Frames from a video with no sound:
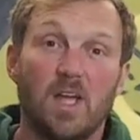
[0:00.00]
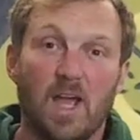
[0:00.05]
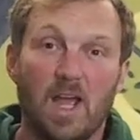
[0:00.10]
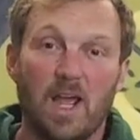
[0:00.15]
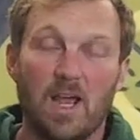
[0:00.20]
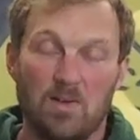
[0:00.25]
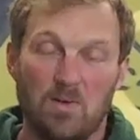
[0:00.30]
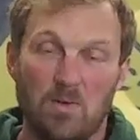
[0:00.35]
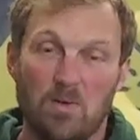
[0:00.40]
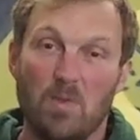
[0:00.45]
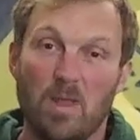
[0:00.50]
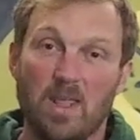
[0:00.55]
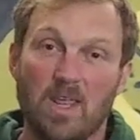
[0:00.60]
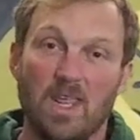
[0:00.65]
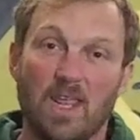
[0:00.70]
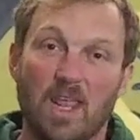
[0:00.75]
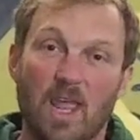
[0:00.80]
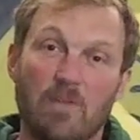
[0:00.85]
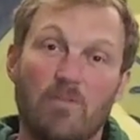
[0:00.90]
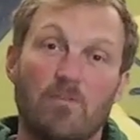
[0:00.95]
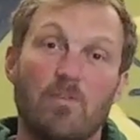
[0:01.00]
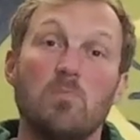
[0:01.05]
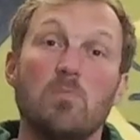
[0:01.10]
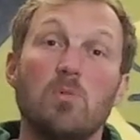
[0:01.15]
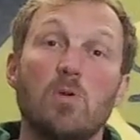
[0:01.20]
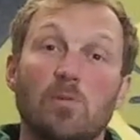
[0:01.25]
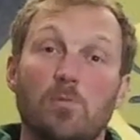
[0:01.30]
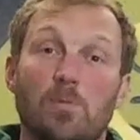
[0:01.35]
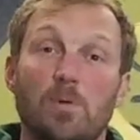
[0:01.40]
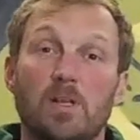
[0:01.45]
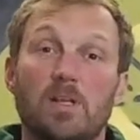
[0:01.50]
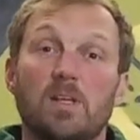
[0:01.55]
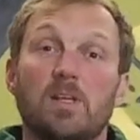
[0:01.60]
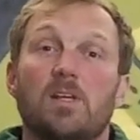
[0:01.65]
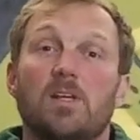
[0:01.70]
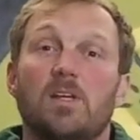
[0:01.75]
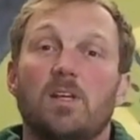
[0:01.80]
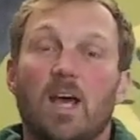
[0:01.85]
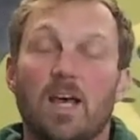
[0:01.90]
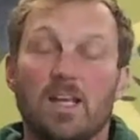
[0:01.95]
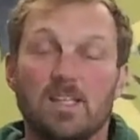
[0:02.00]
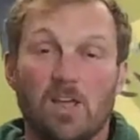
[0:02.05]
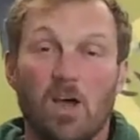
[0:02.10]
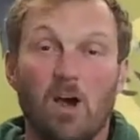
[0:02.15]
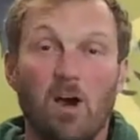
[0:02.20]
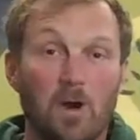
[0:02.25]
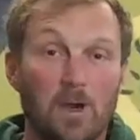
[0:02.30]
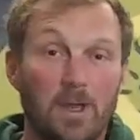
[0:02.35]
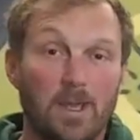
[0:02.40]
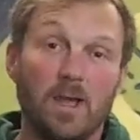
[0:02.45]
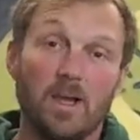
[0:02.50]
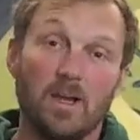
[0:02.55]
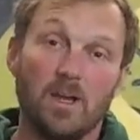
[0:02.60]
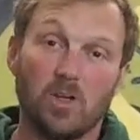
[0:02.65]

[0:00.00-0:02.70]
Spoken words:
and making every movement as high